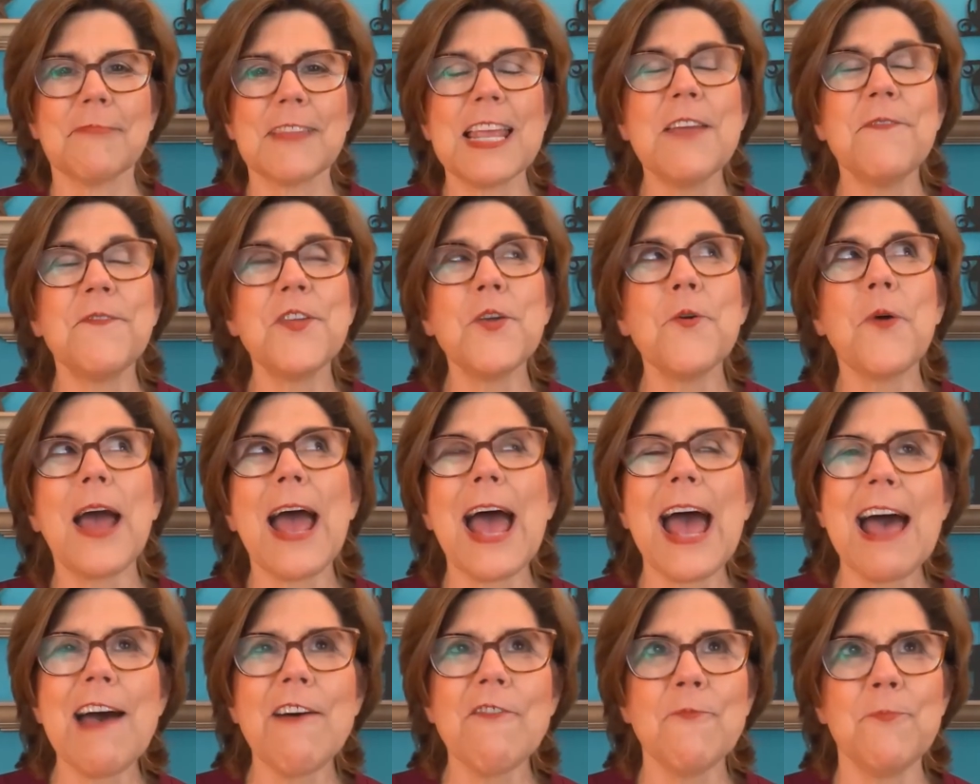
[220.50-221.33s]
If you
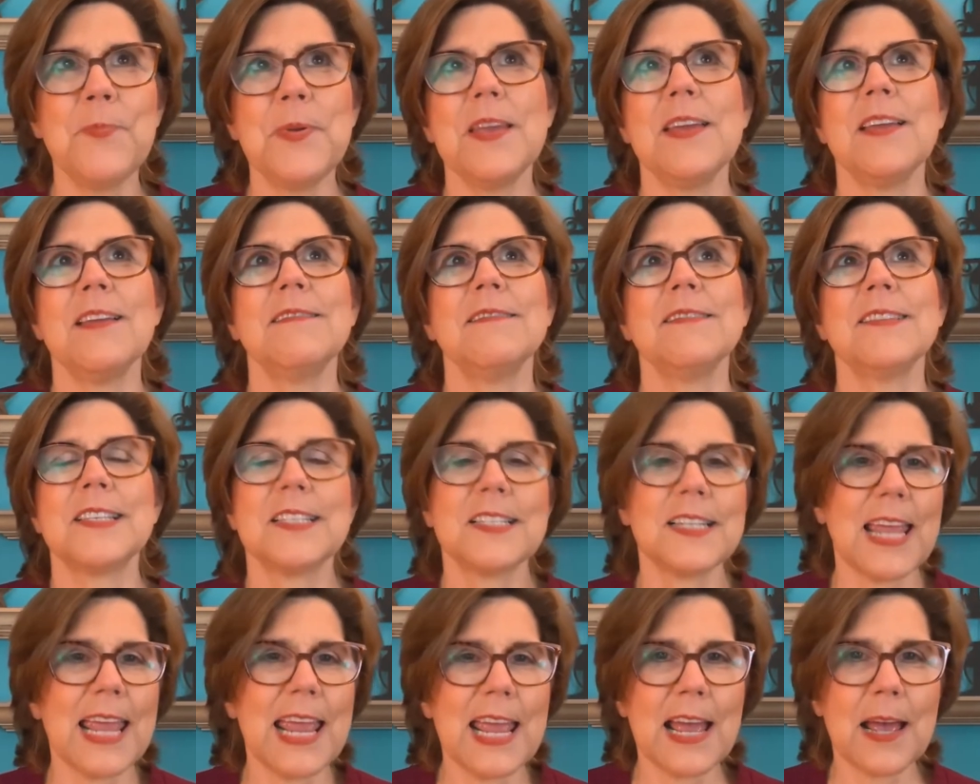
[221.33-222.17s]
have been
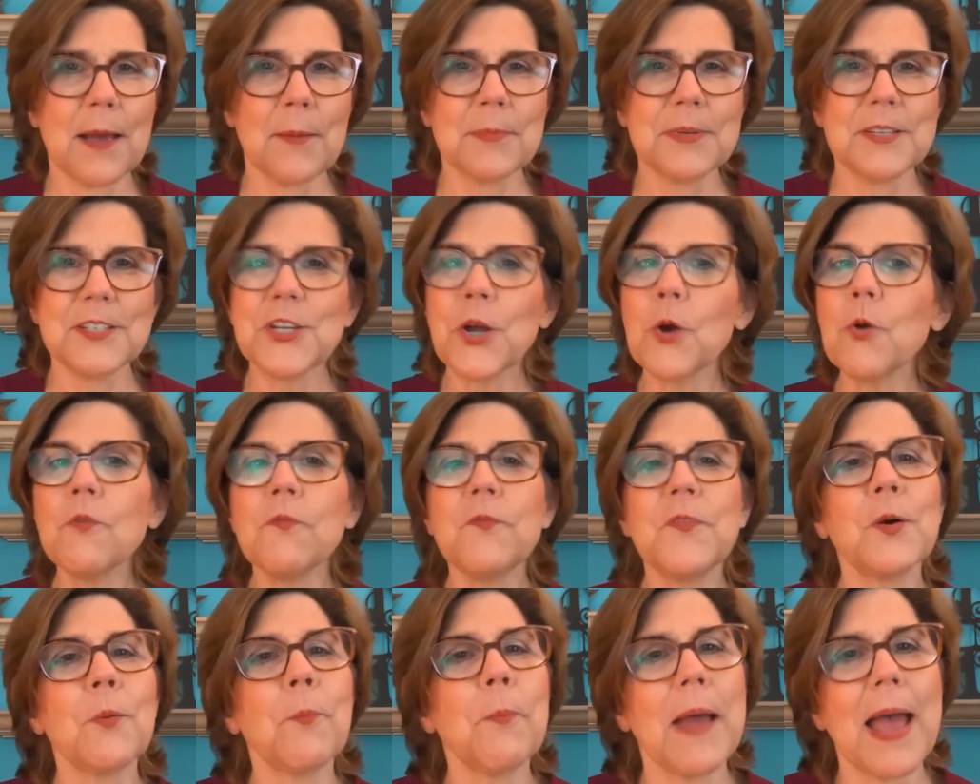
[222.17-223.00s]
scammed, don't
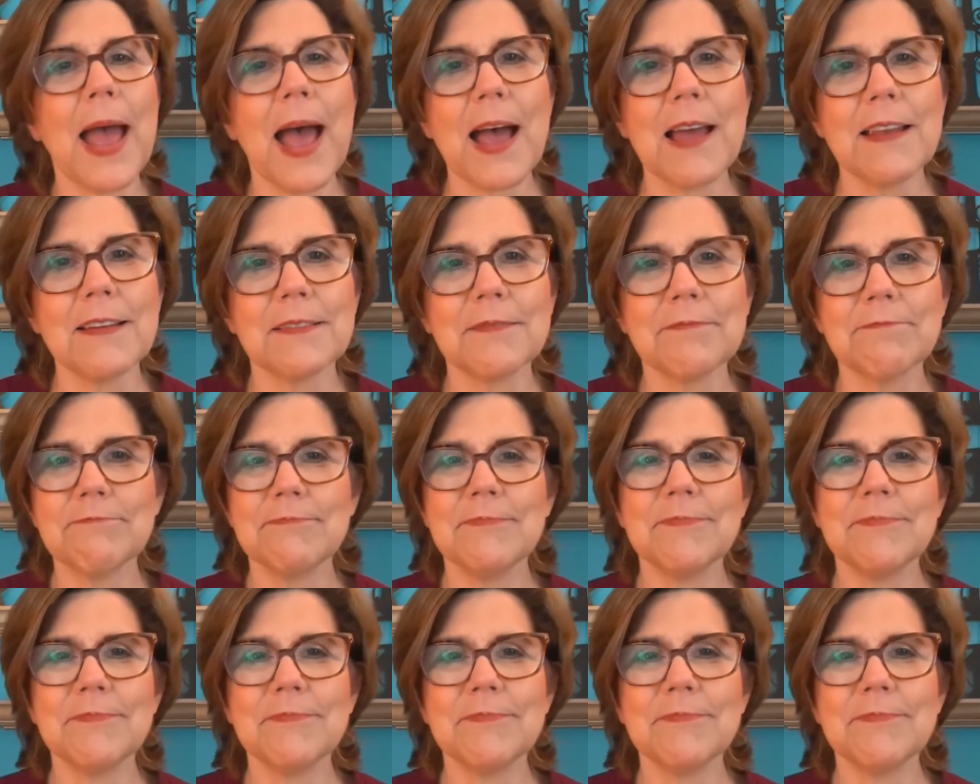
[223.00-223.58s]
feel bad.